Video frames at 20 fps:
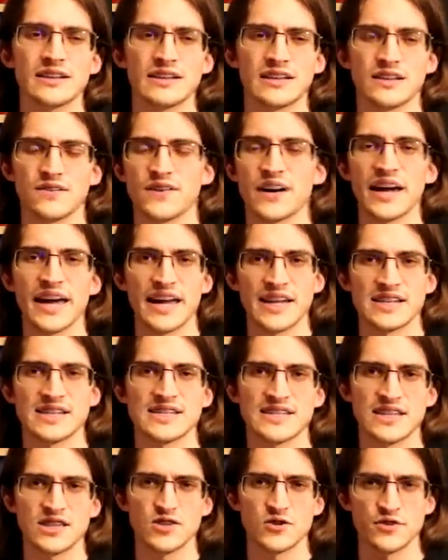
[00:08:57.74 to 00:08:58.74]
if I hadn't
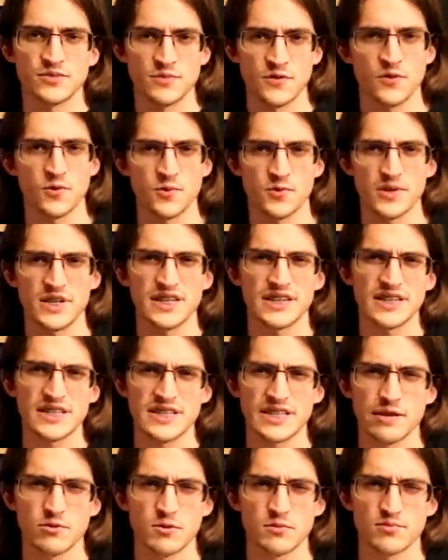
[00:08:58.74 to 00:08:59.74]
seen those before reading
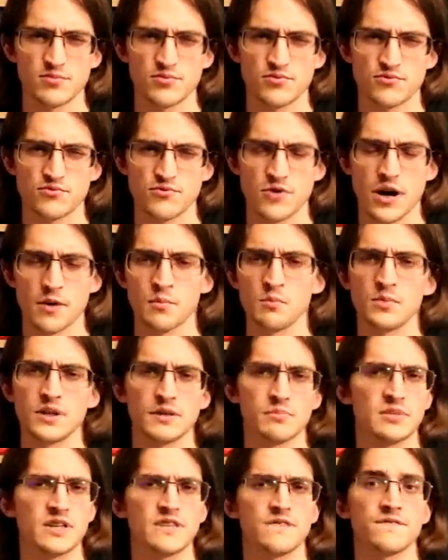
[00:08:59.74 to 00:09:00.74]
this, I would
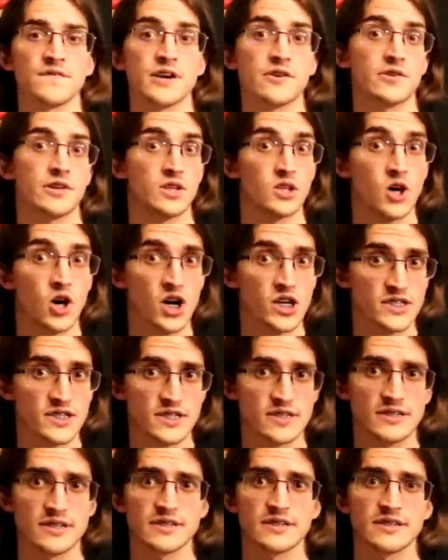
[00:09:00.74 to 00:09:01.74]
probably be very lost.